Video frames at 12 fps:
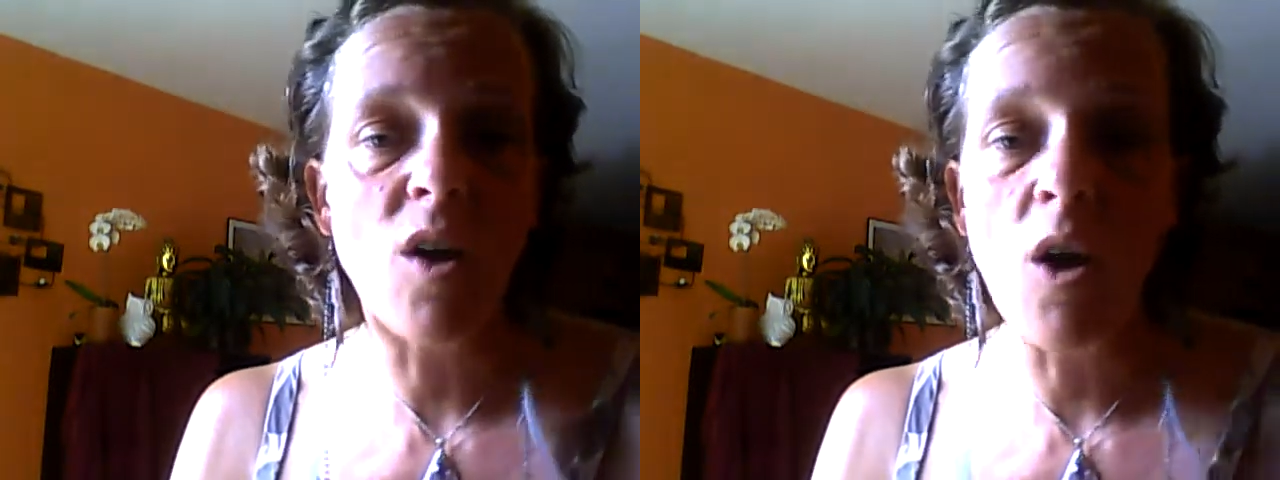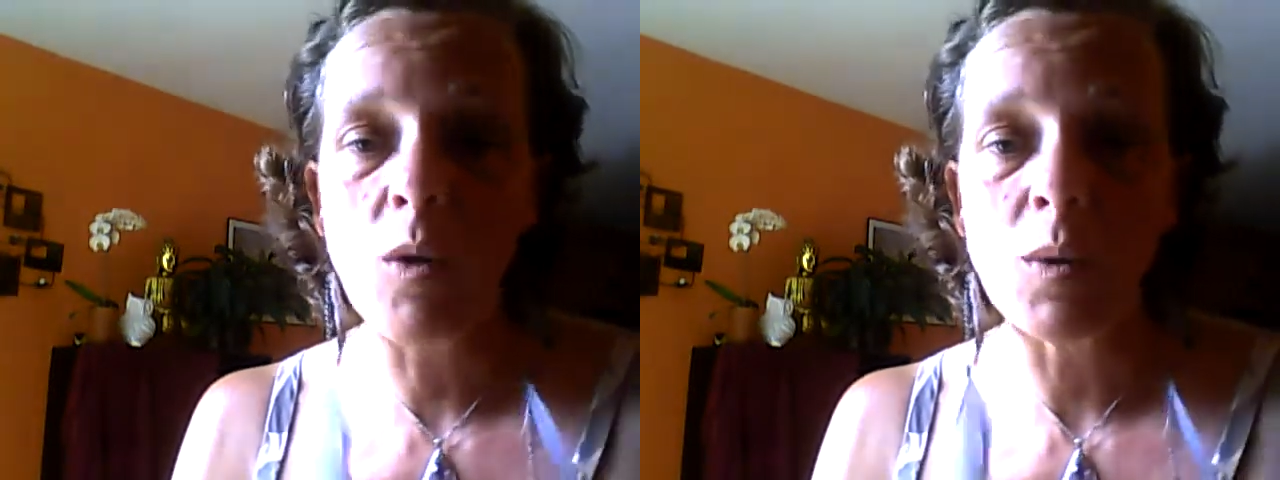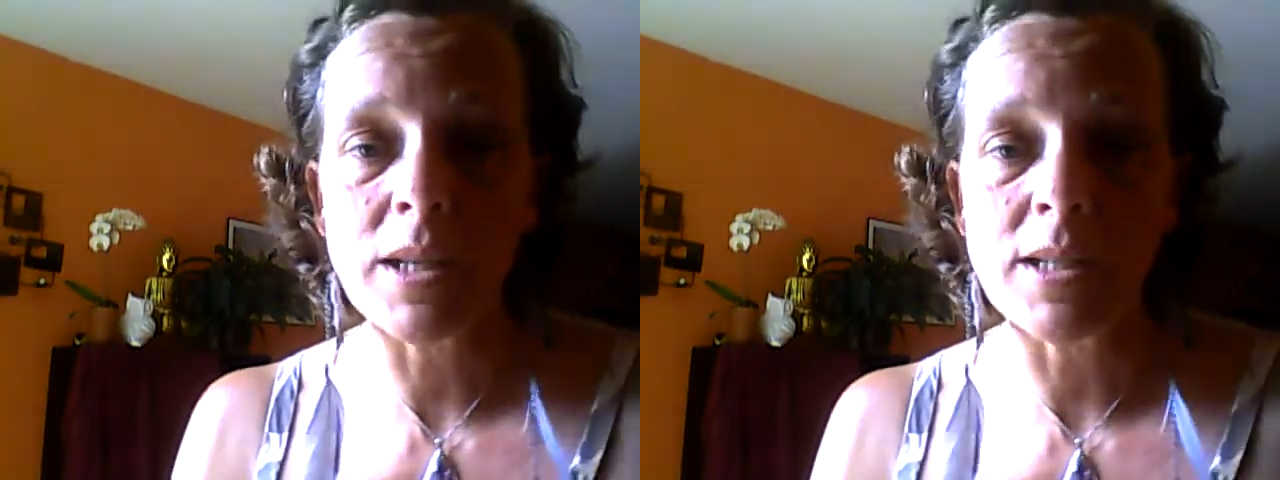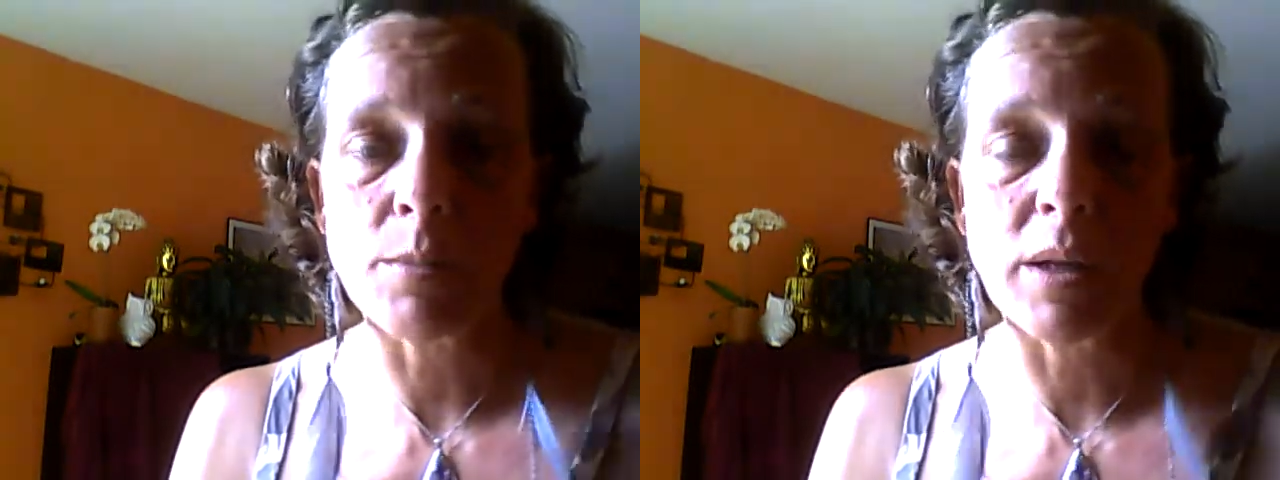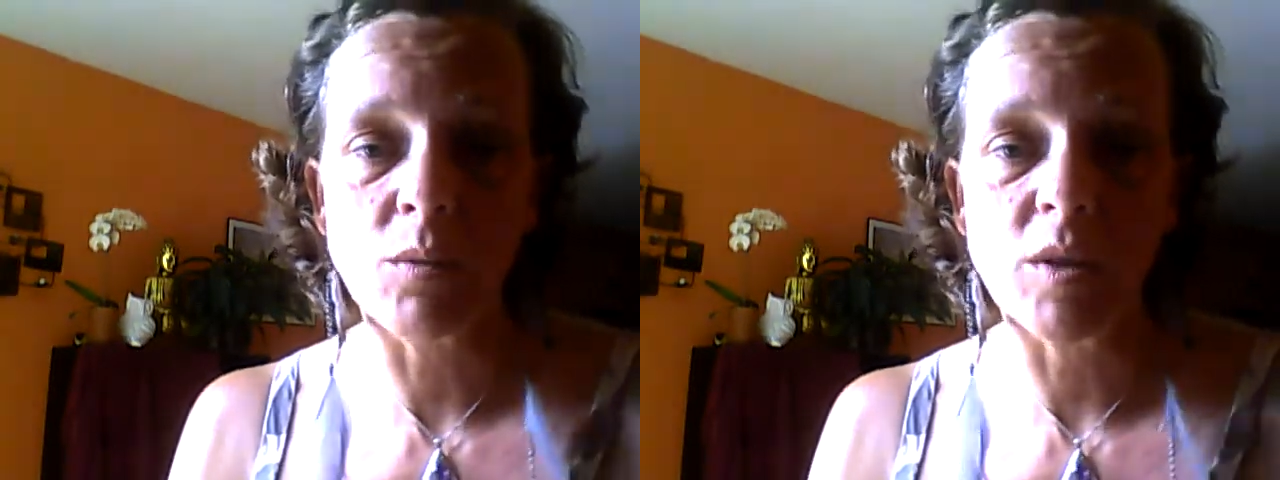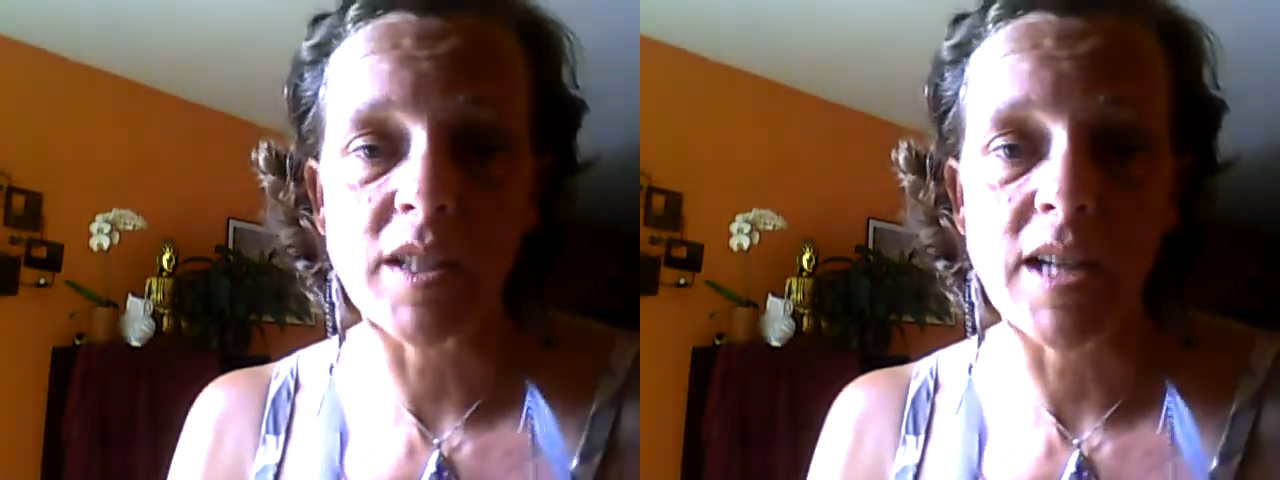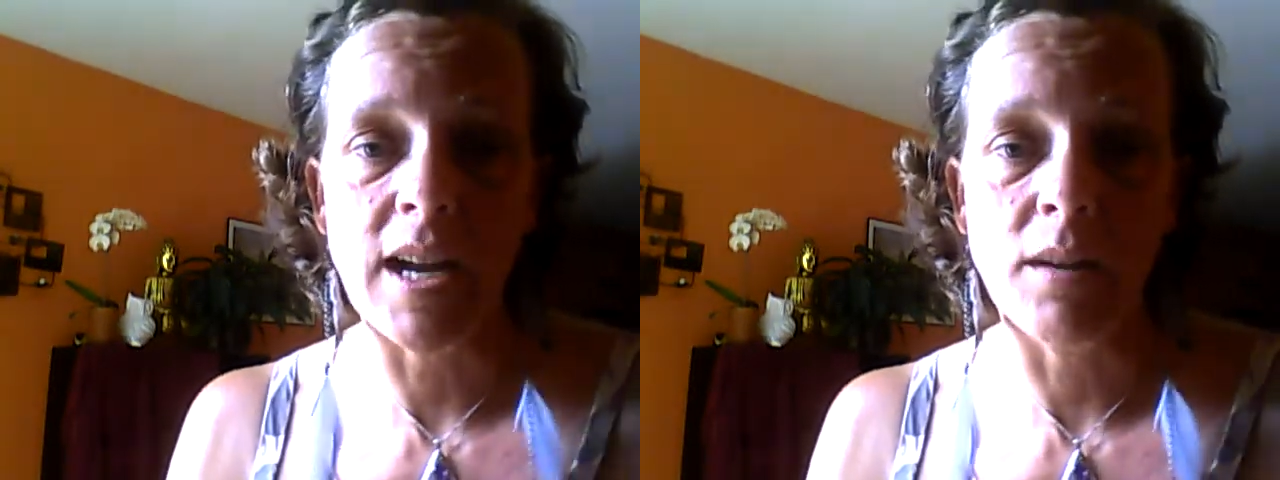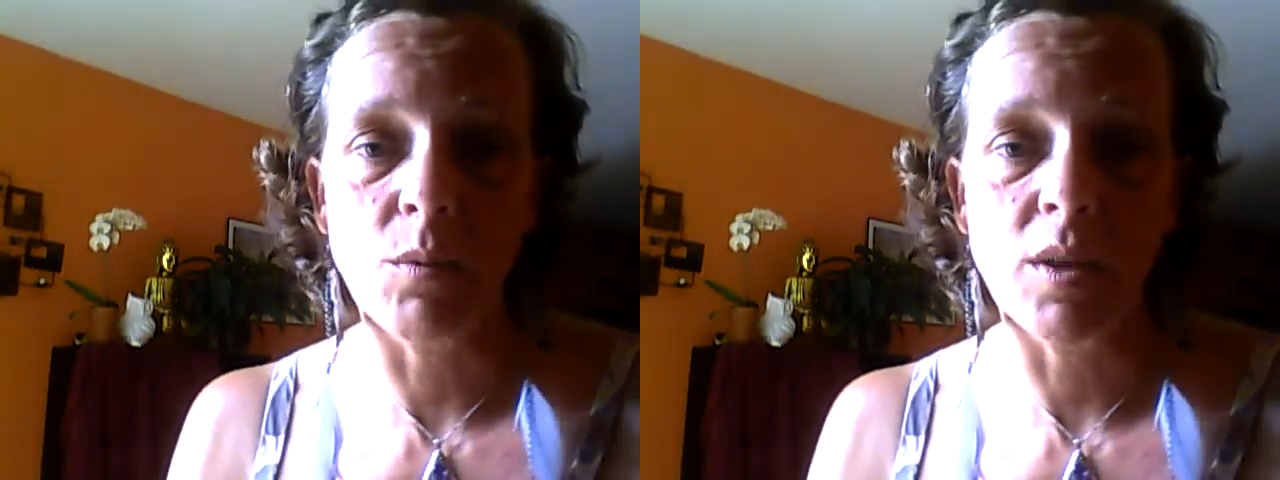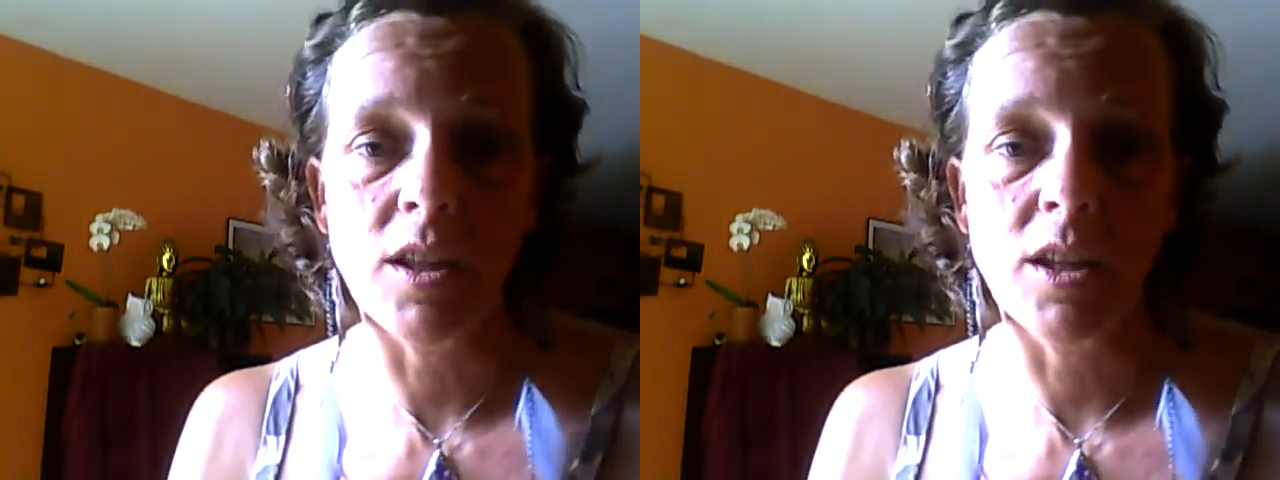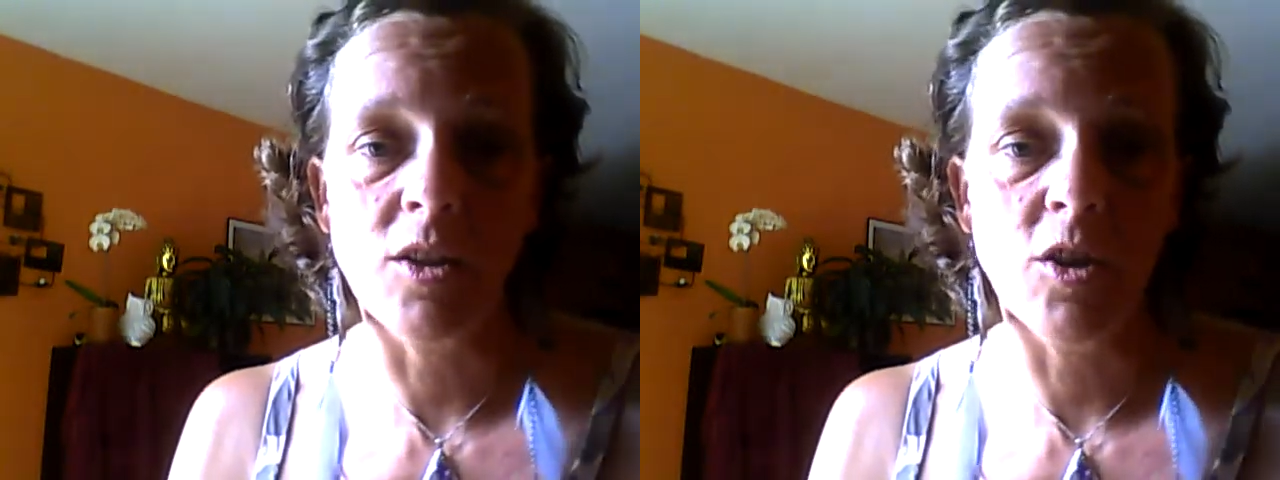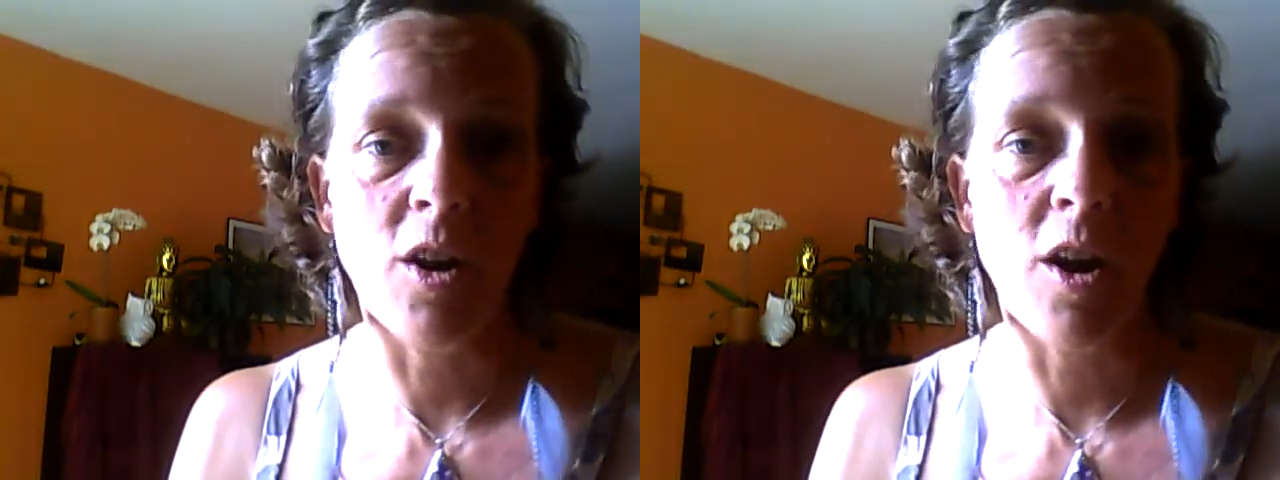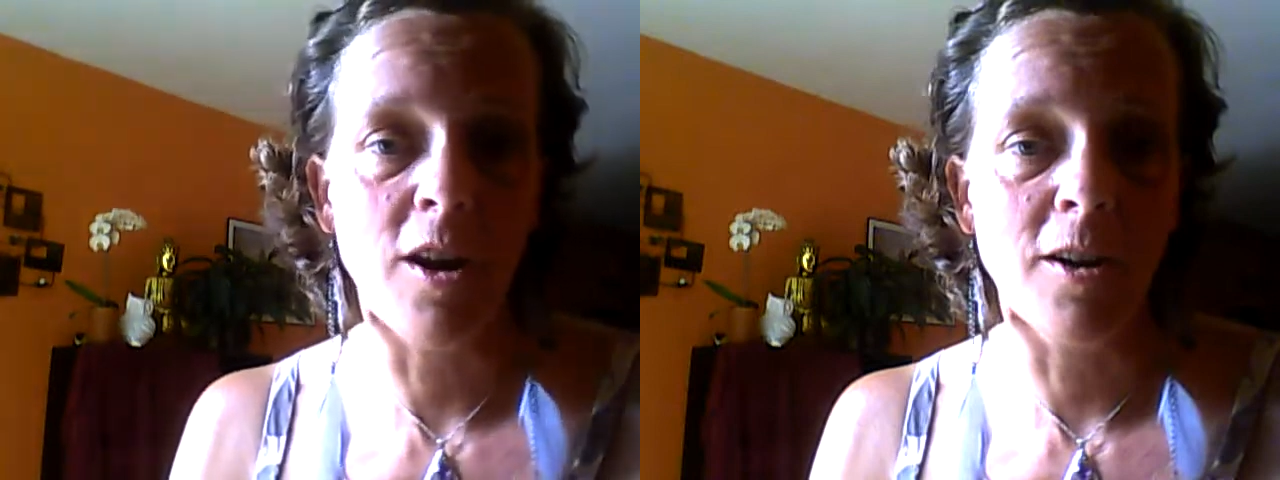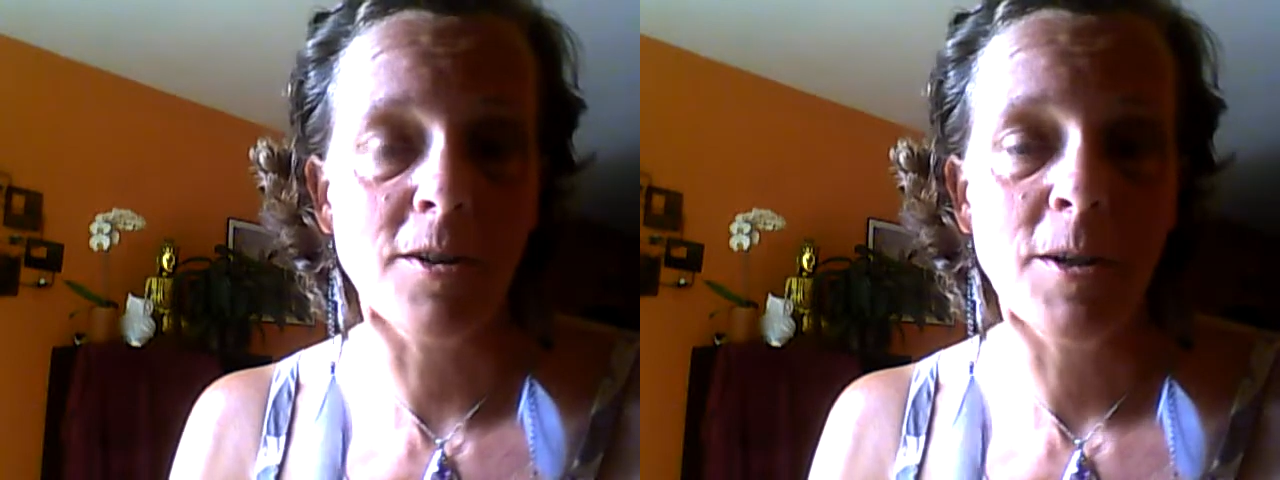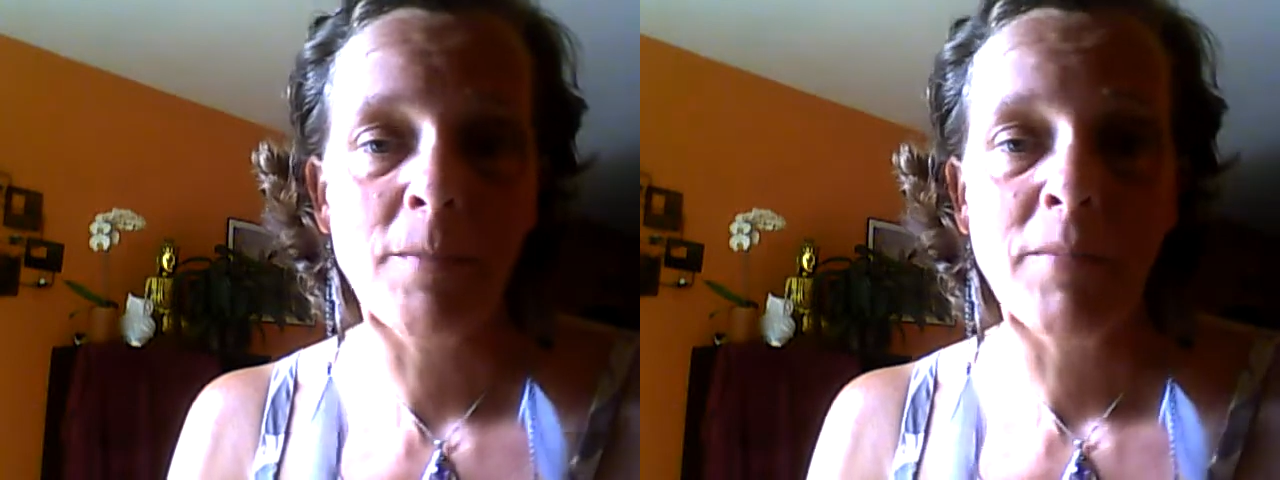always been residing within your heart.